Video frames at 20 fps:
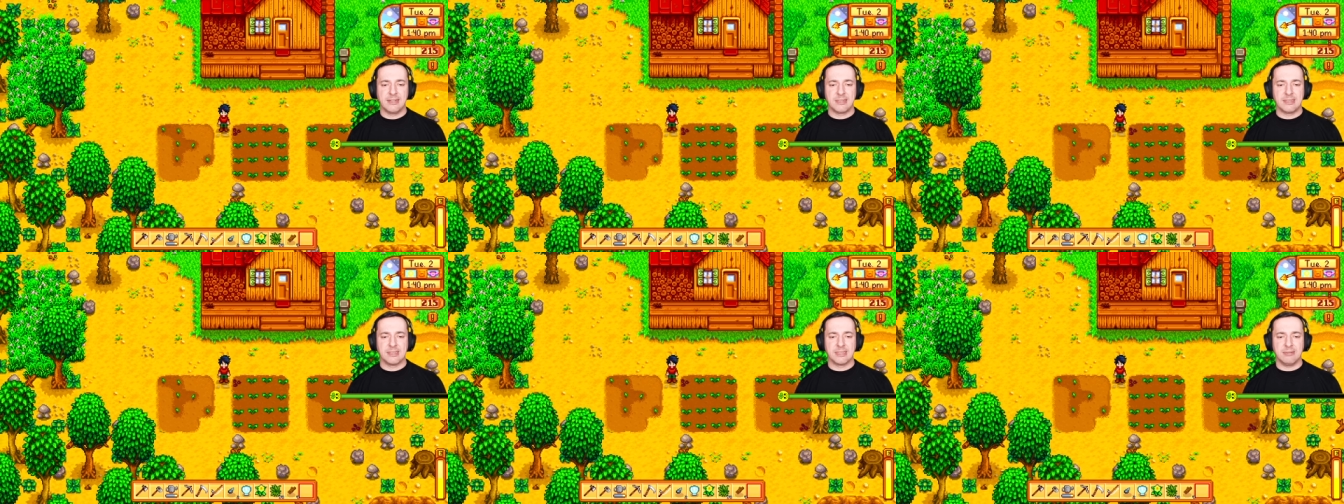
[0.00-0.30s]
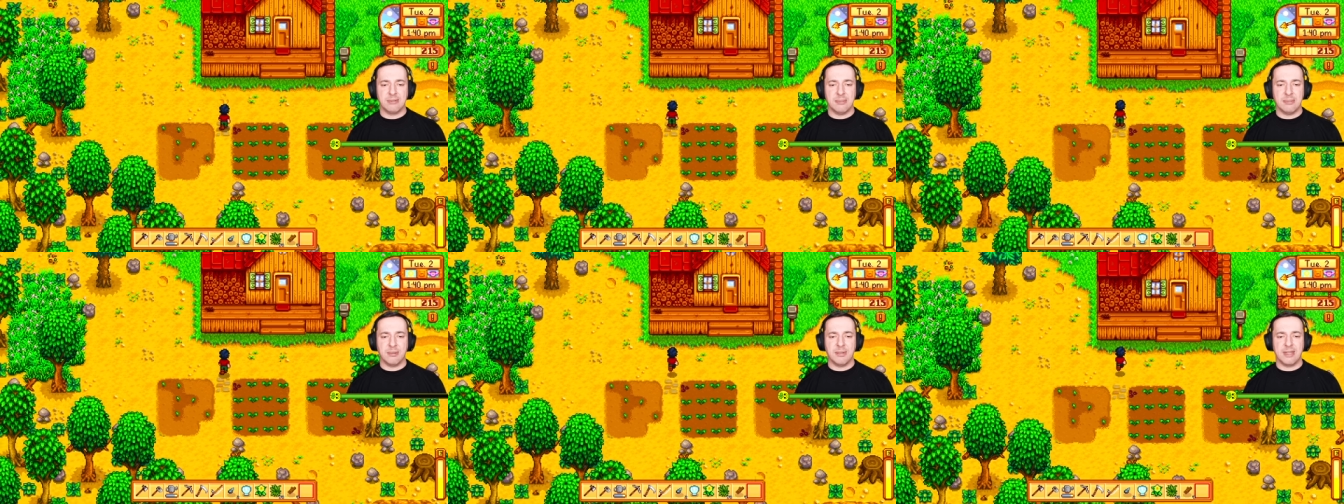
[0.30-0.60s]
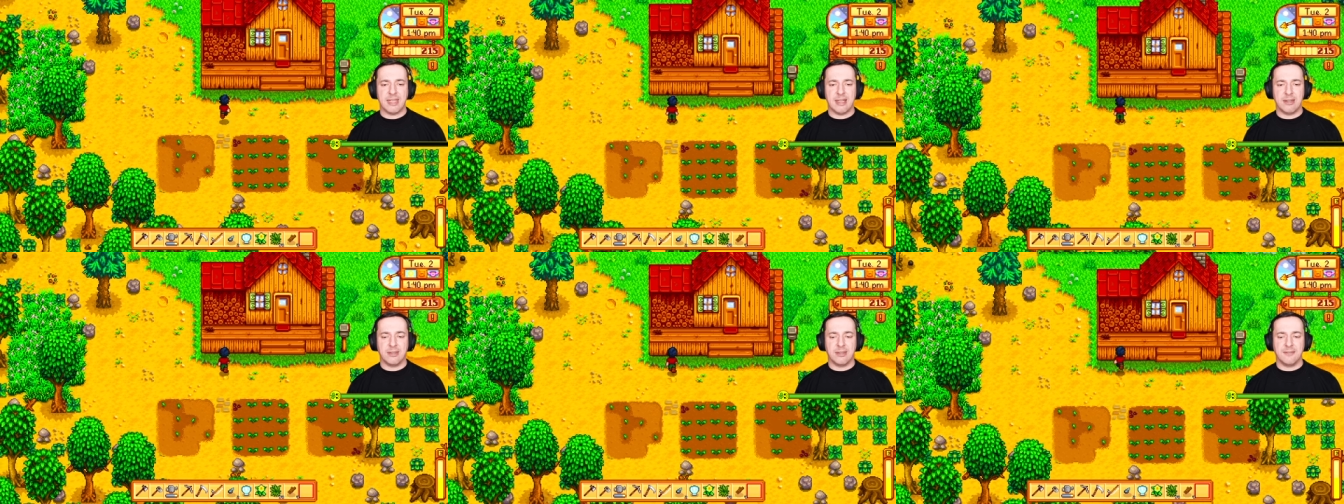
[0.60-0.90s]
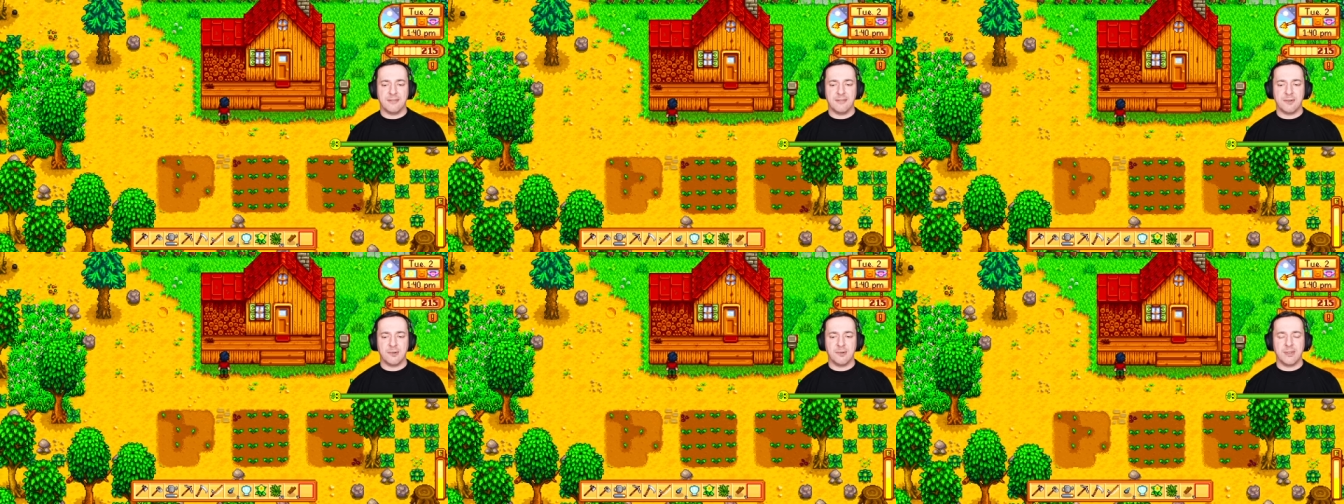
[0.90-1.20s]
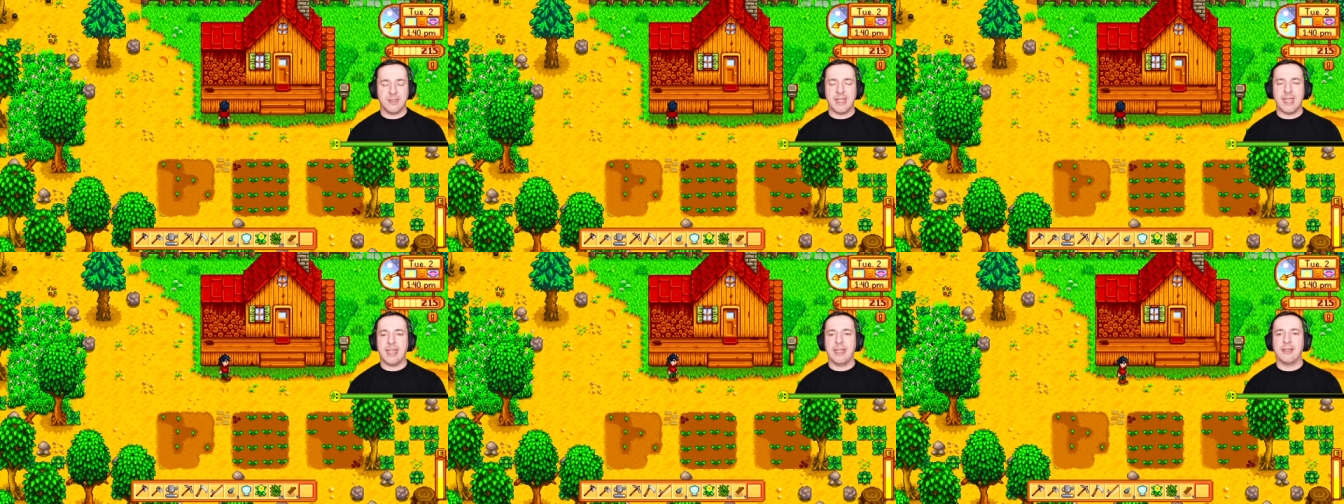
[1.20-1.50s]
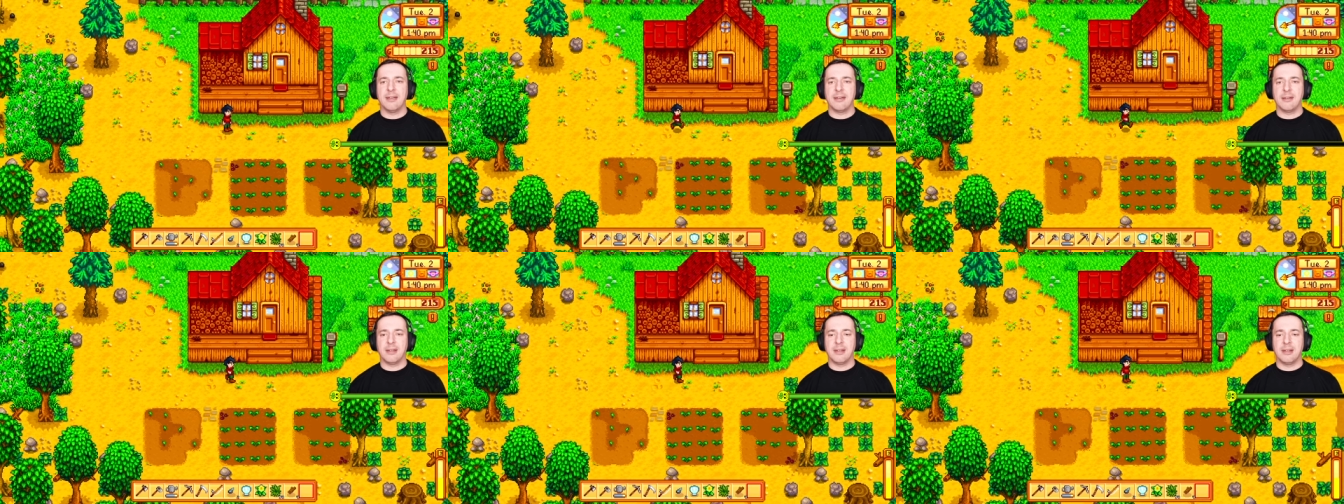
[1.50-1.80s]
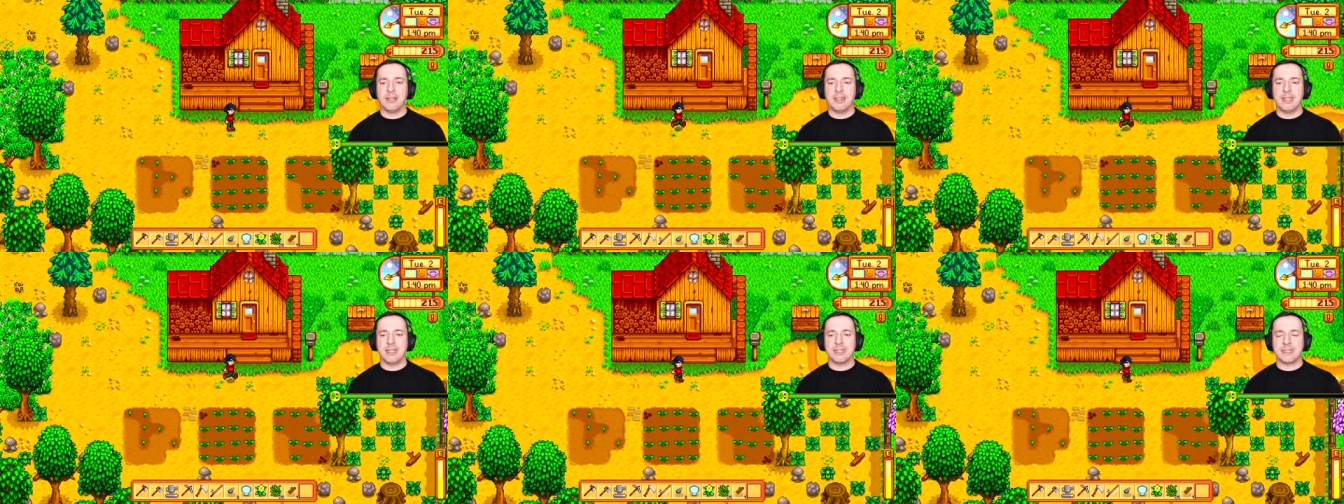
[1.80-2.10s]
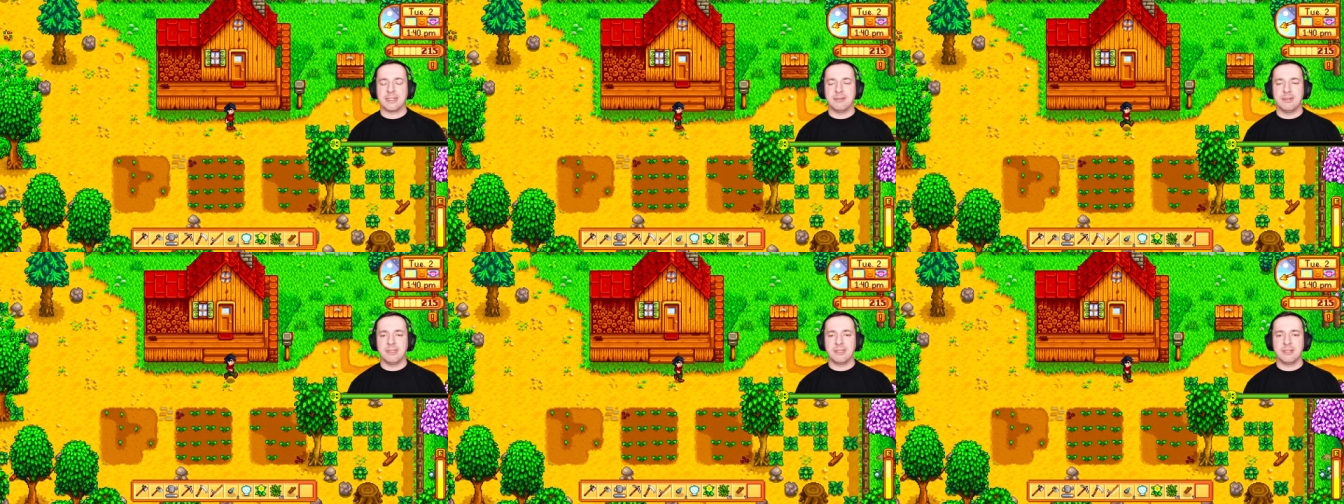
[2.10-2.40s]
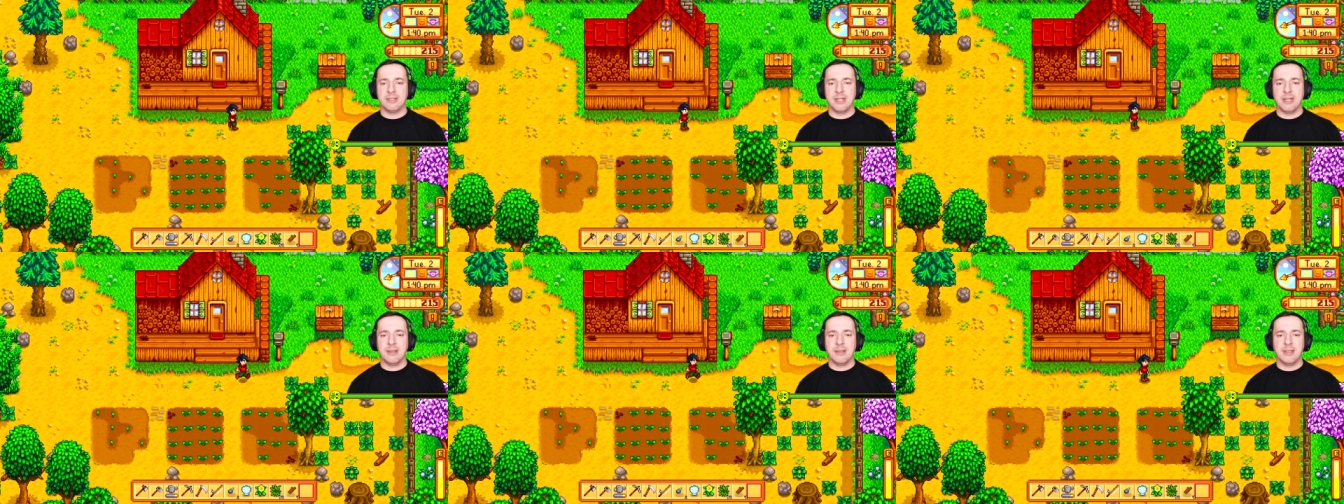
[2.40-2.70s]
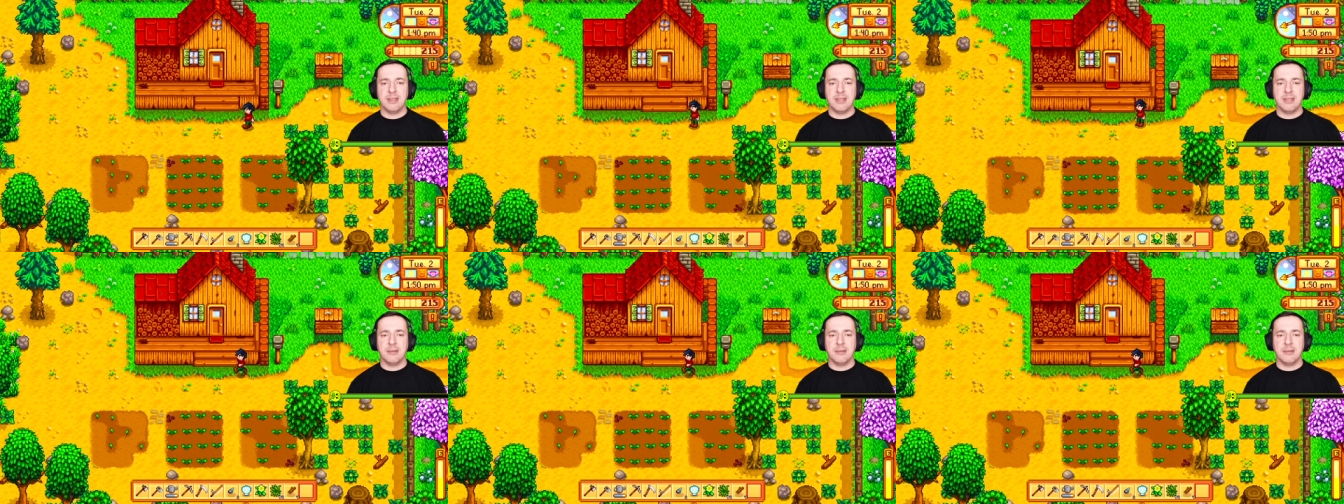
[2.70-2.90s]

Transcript: So we put that on the floor there and that's how we do it.